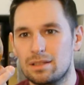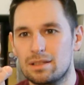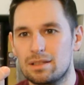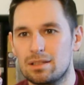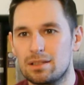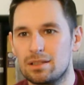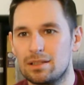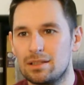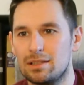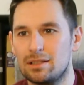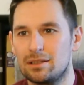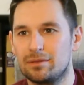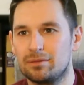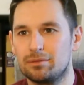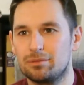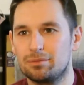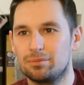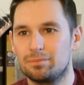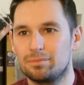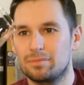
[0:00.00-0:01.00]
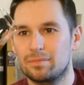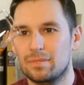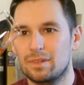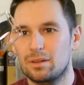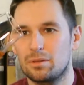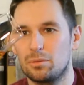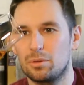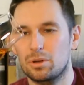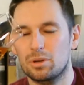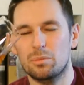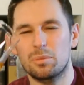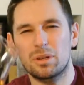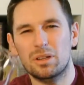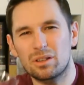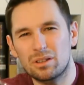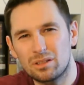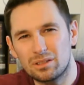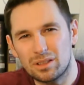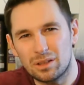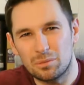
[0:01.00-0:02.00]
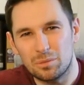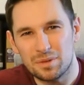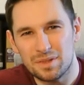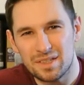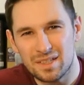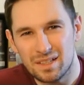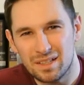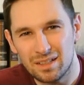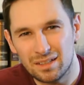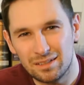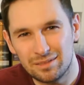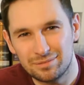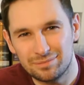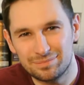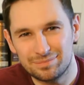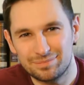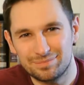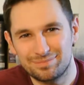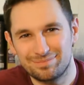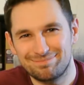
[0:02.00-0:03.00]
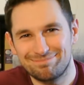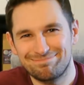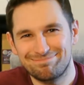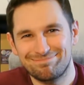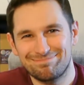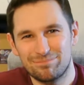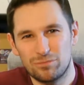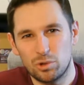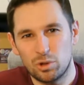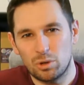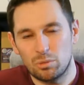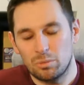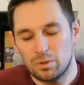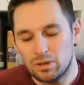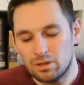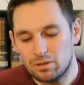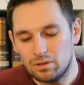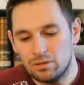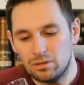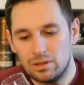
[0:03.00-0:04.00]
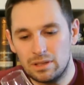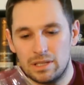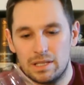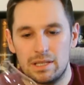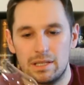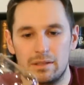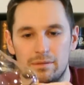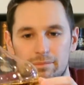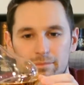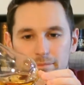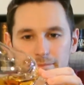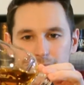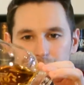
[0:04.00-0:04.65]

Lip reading: see, what can we call that one today? What can we call this?